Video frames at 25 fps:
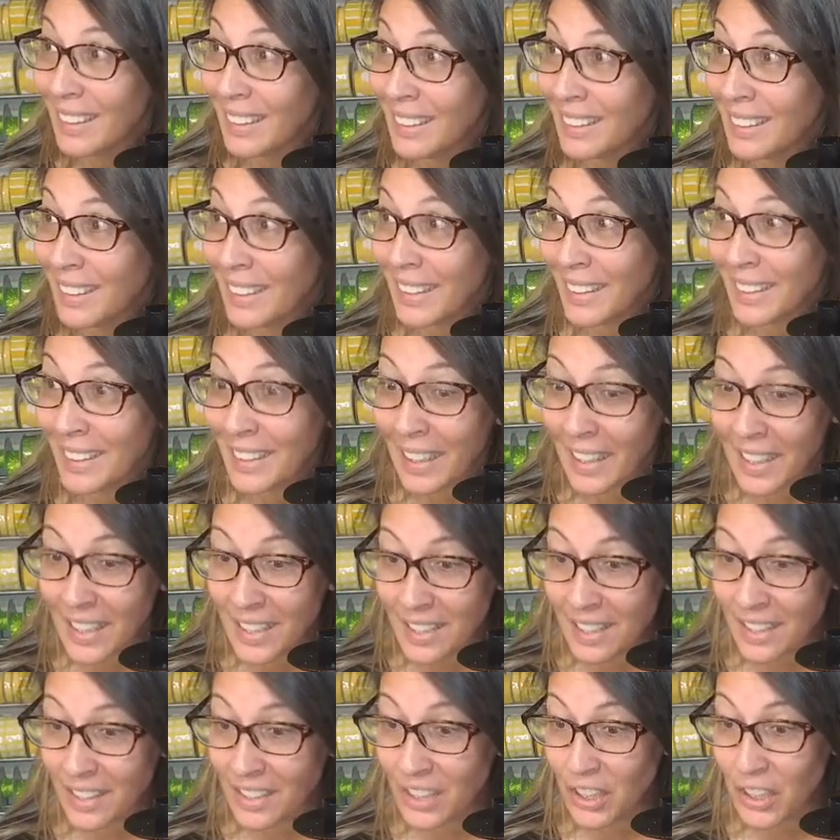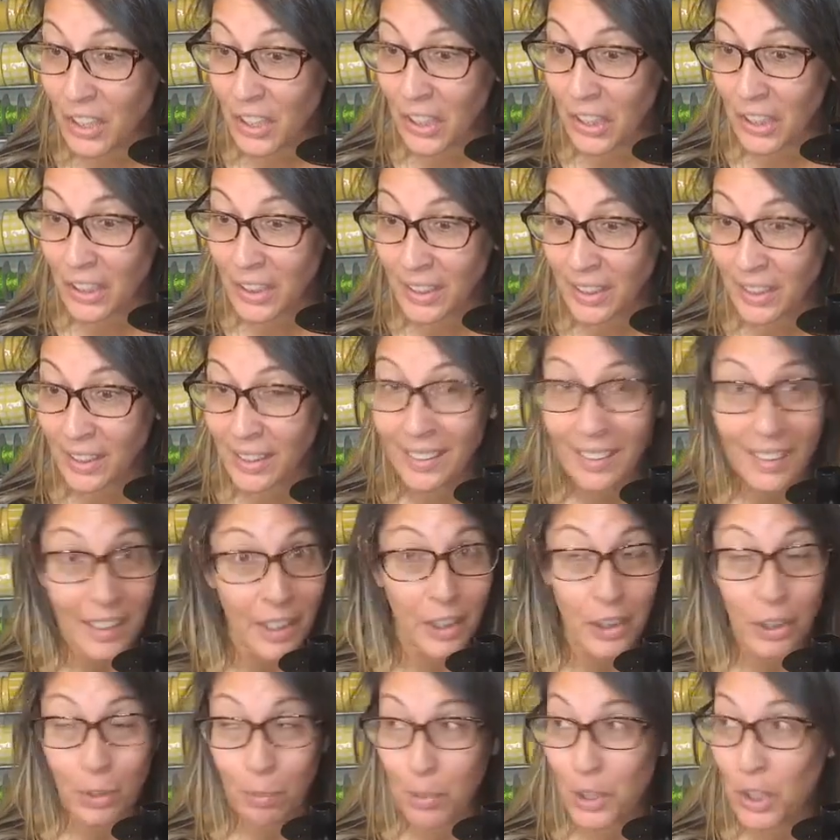Hey TikTok.
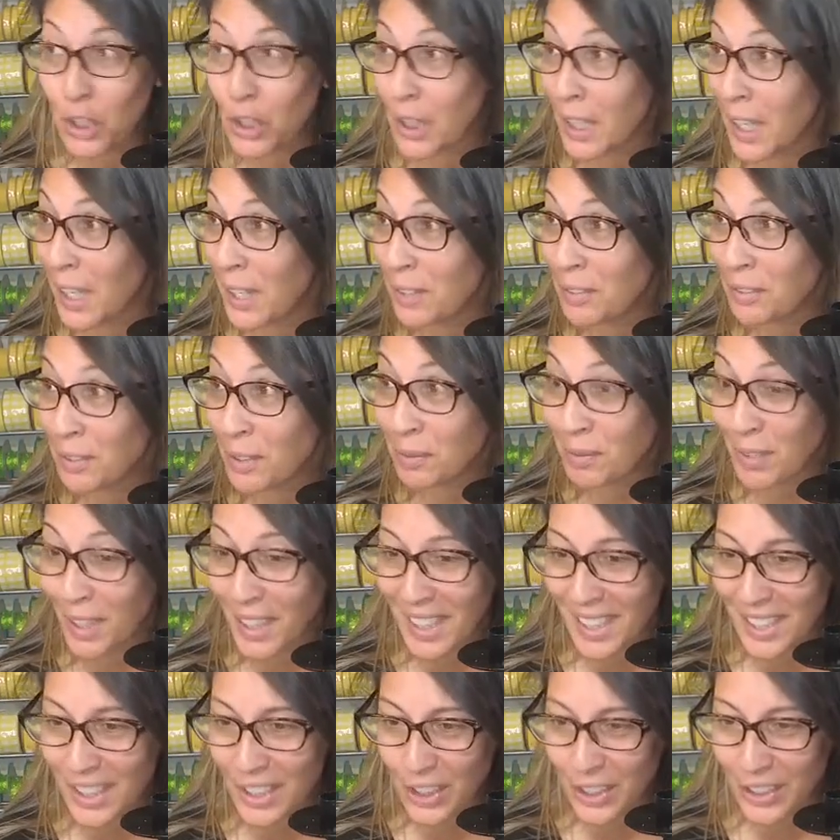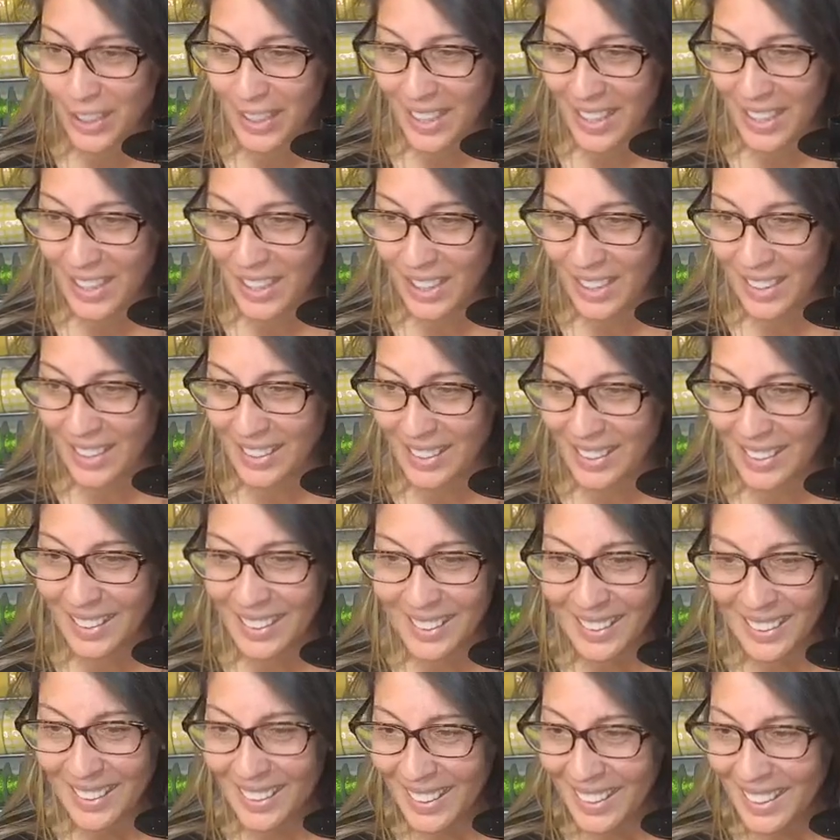It's Michelle from Monkey's Creations.
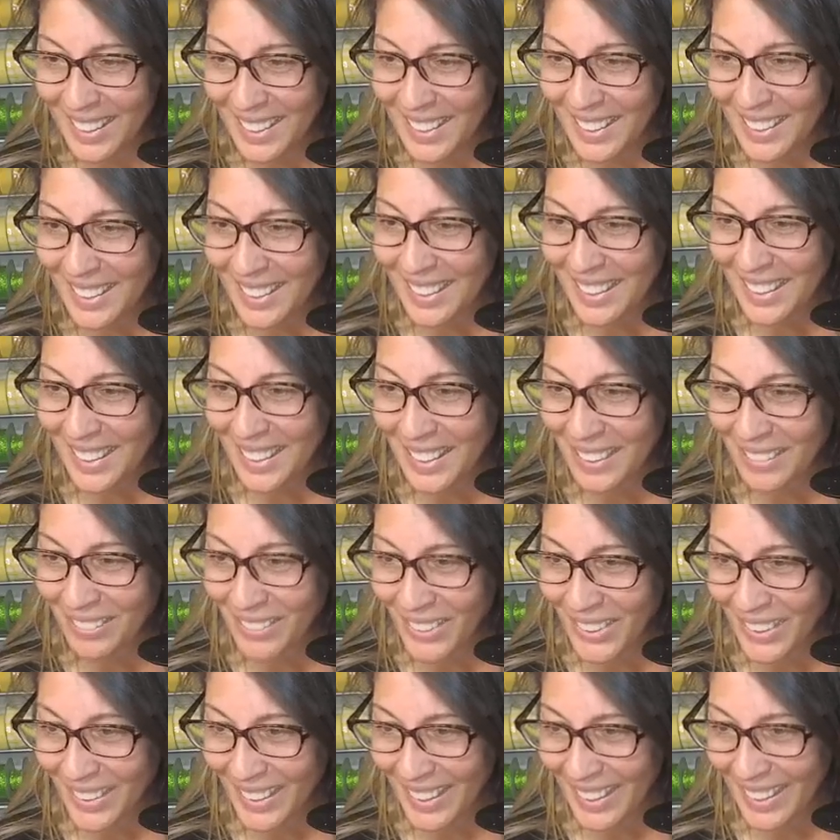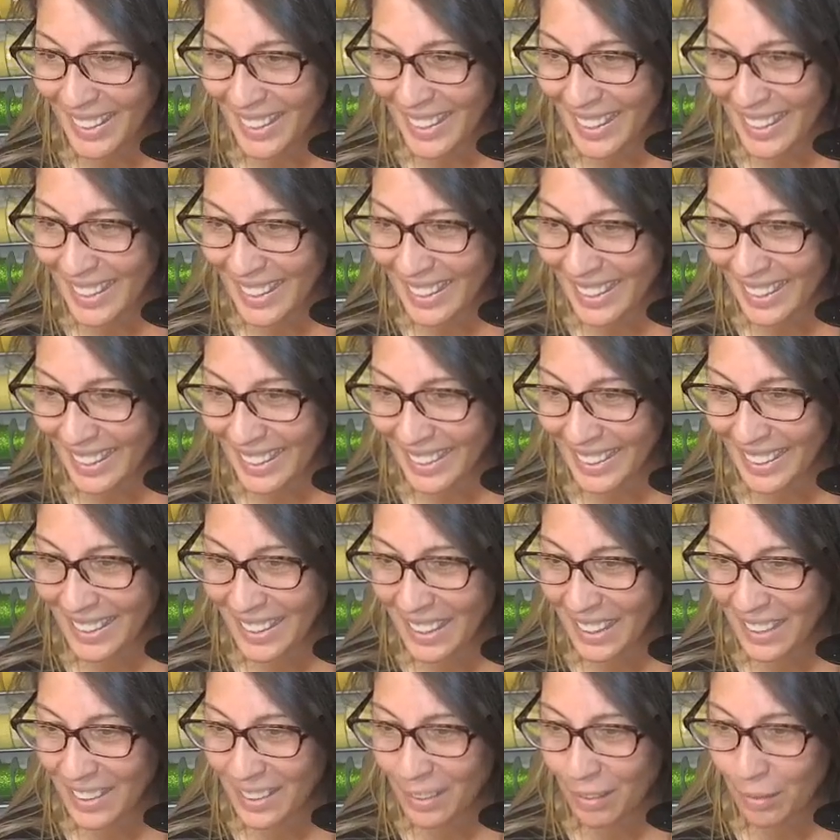Come on in.
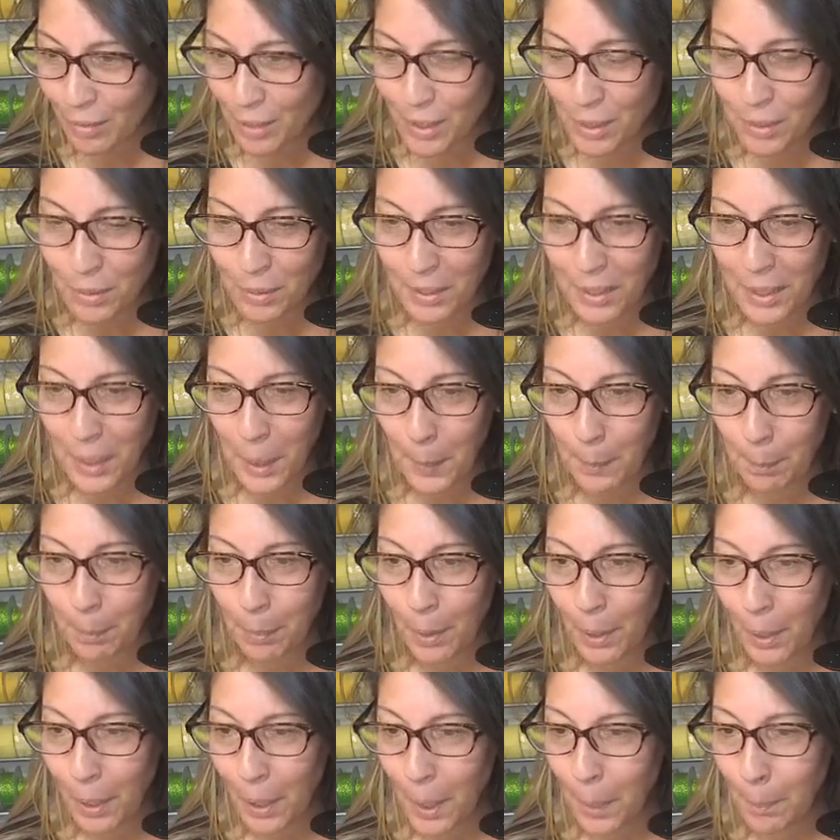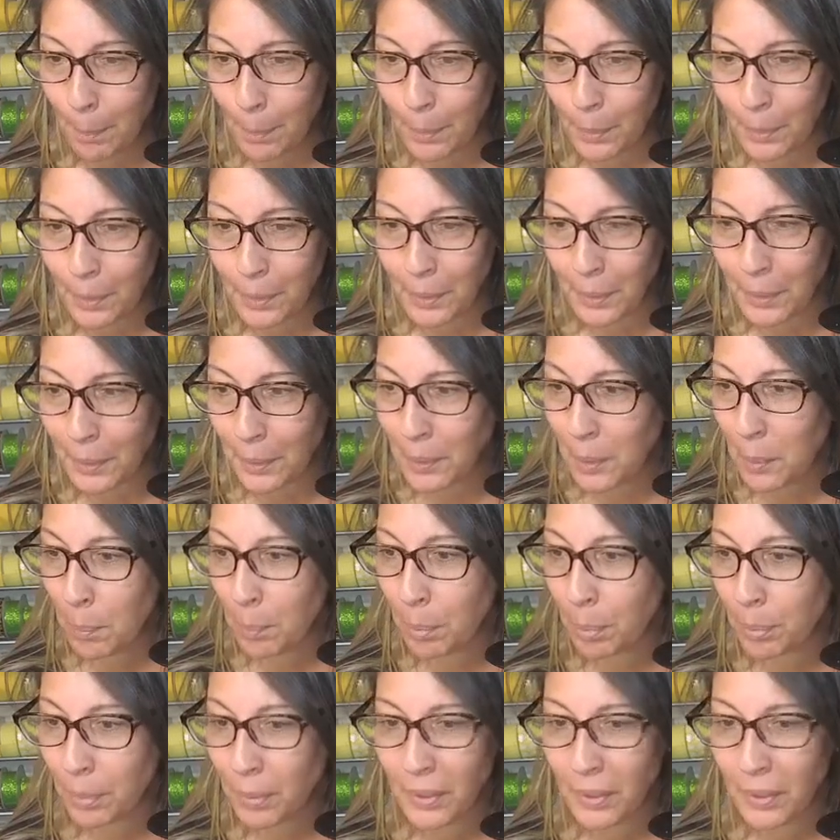I'm doing a pop-up.